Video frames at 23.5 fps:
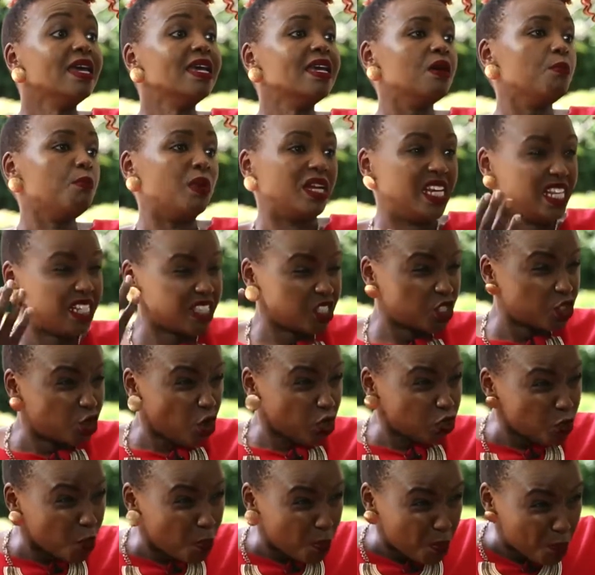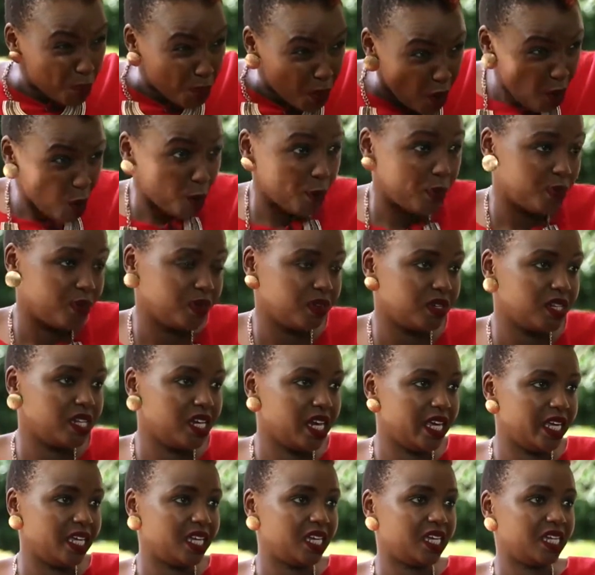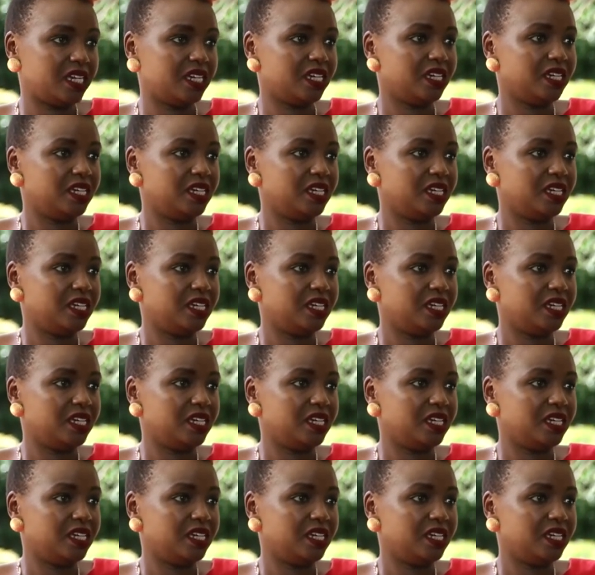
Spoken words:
But it's got to pop. Like